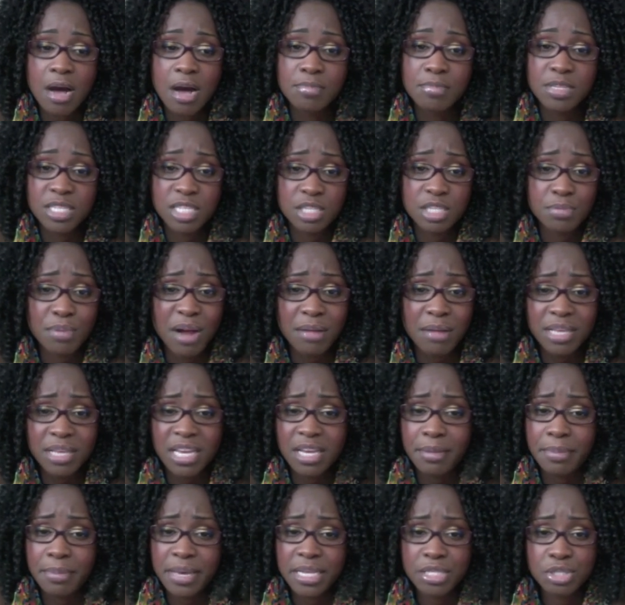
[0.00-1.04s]
This is probably
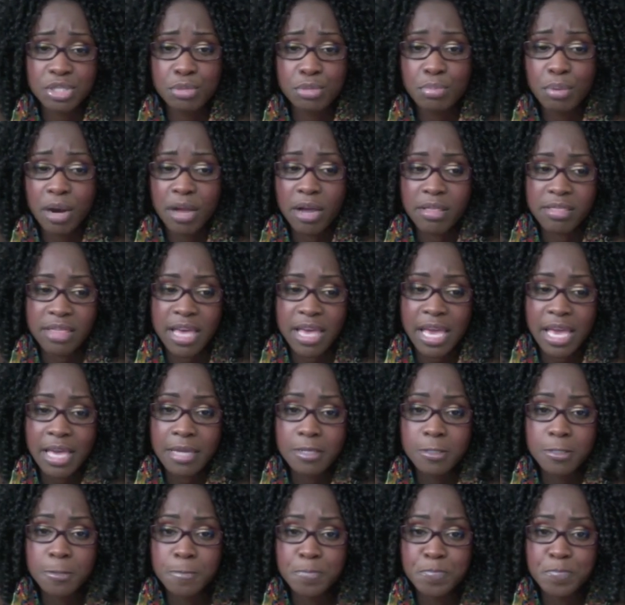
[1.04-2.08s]
going to be a 2-part thing.
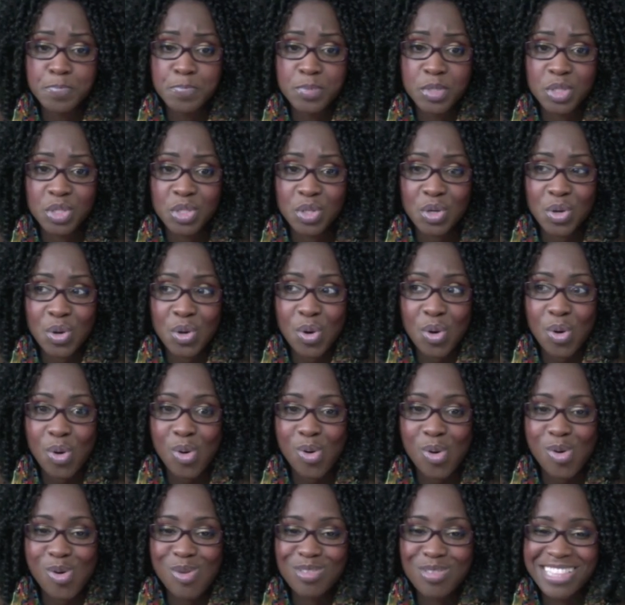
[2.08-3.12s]

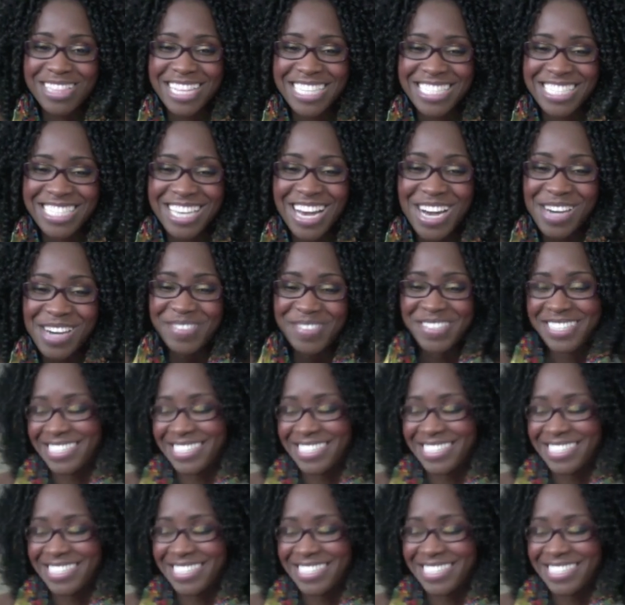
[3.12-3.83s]
So let's go.